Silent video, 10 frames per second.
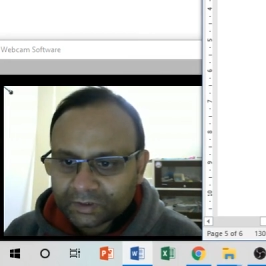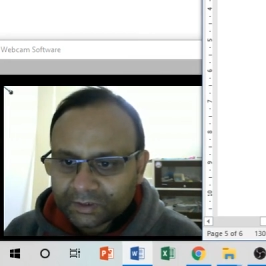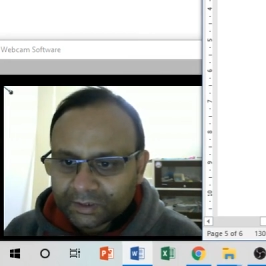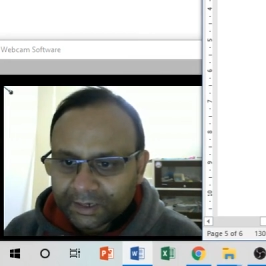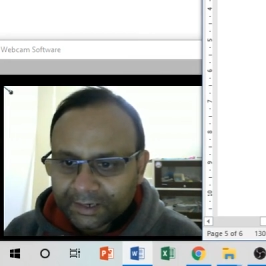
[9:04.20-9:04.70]

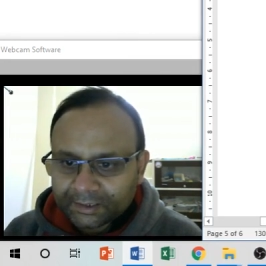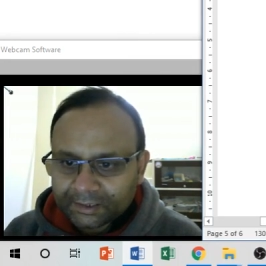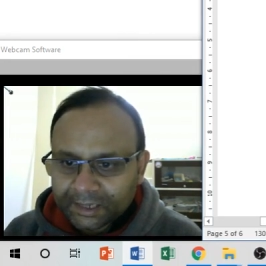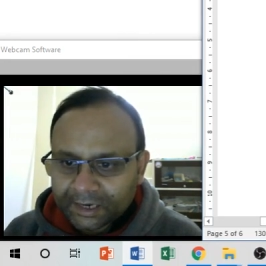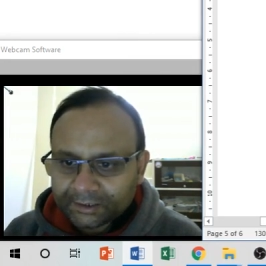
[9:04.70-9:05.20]
and a
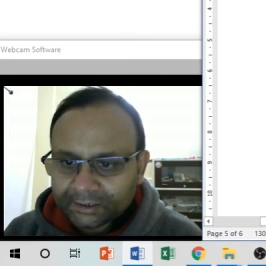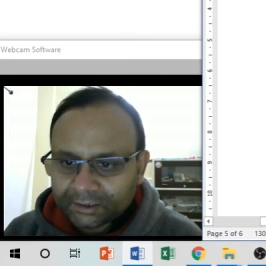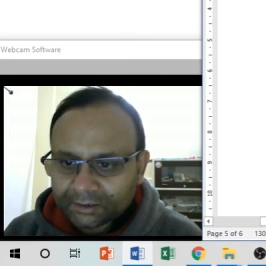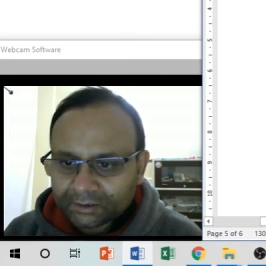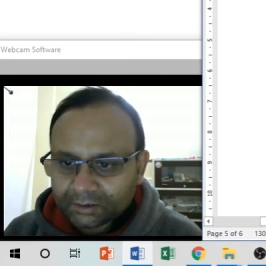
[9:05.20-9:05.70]

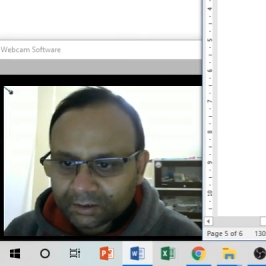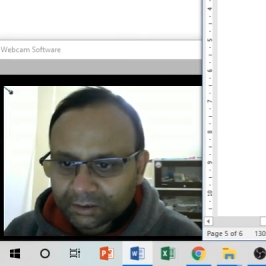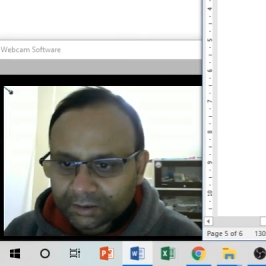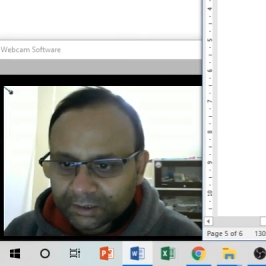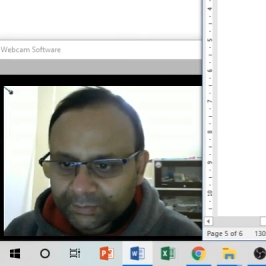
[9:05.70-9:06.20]
letter
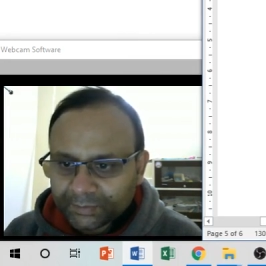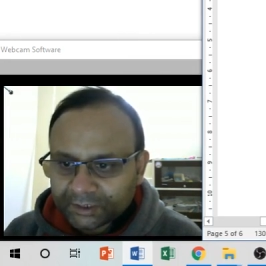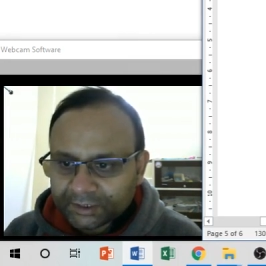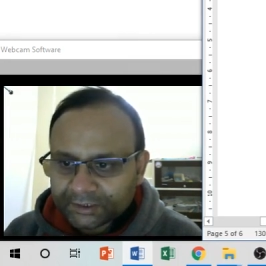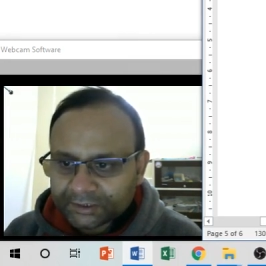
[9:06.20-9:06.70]
and a
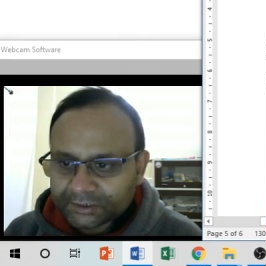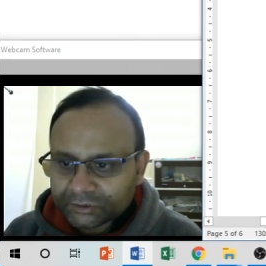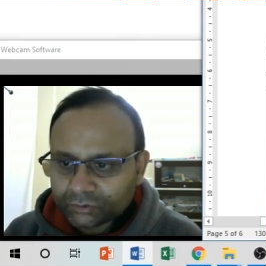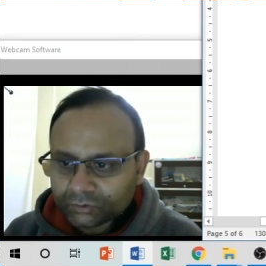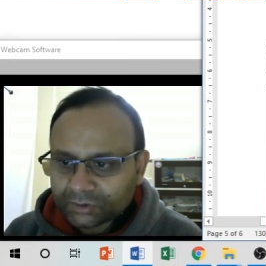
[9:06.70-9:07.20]
patent is
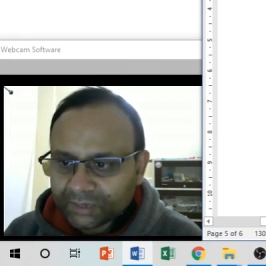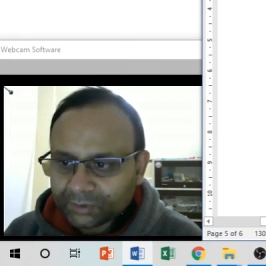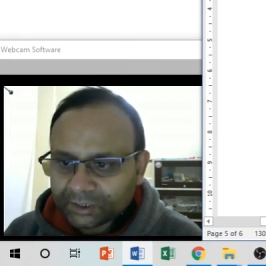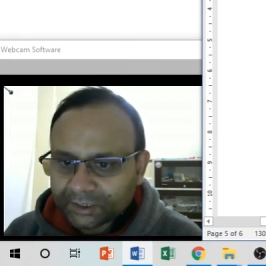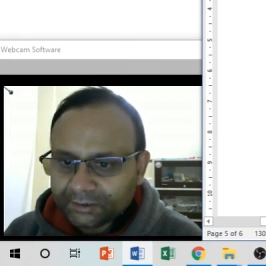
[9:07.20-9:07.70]
issued to the
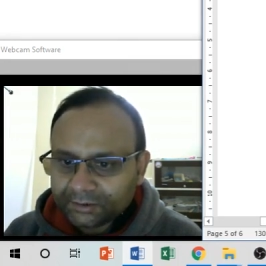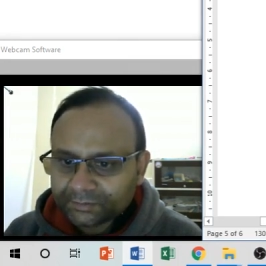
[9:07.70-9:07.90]
applicant.